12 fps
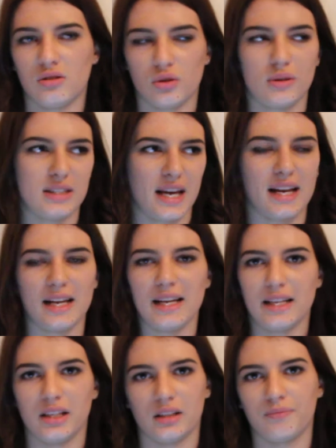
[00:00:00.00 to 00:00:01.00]
doing
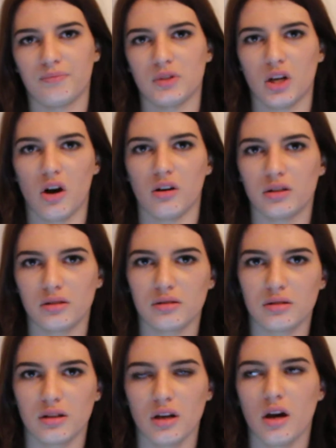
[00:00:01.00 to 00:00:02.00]
daily
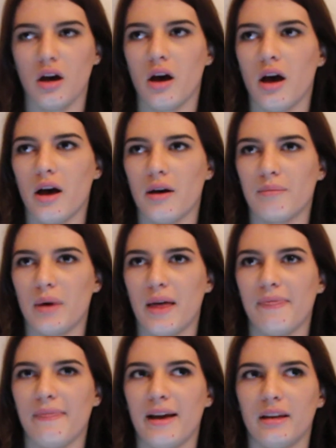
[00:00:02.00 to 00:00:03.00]
tasks,
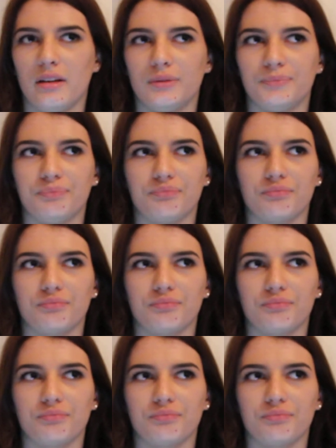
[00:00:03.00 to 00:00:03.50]
and then